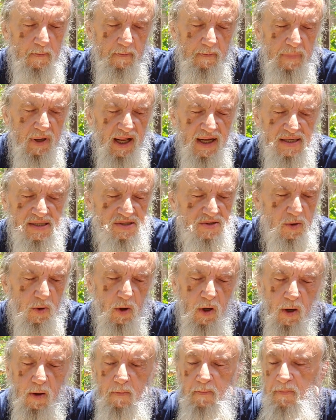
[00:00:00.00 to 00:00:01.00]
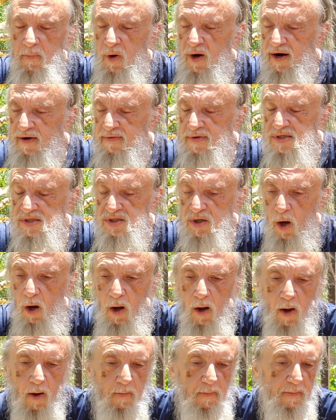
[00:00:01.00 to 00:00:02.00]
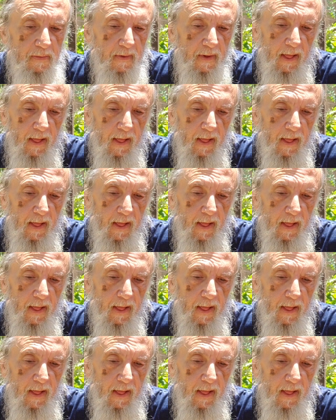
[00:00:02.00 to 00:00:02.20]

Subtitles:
Play Store, whatever it's called.